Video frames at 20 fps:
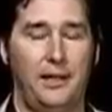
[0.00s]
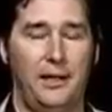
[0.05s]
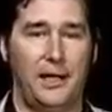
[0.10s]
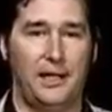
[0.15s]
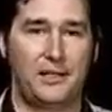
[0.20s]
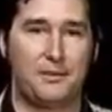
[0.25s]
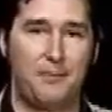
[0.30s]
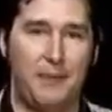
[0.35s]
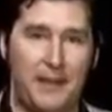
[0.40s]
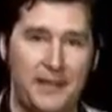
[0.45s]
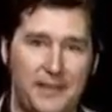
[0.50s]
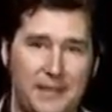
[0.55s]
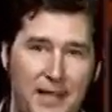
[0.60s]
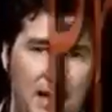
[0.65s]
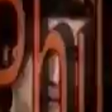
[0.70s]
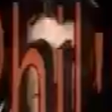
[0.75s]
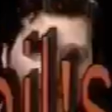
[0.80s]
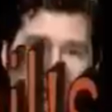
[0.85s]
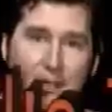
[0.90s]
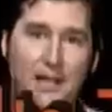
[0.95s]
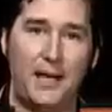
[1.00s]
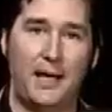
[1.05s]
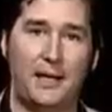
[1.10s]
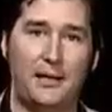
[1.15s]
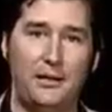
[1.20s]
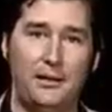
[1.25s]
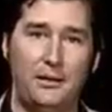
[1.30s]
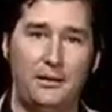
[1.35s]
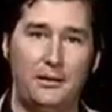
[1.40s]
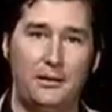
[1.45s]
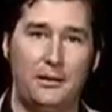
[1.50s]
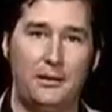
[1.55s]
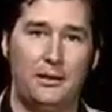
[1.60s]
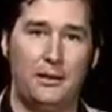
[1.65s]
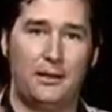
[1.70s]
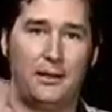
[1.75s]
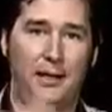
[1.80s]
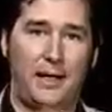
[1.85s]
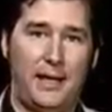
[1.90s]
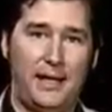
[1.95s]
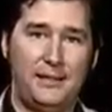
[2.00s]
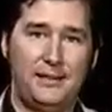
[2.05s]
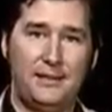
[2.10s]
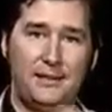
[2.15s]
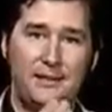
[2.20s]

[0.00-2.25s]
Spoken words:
it's my top 10. Aces,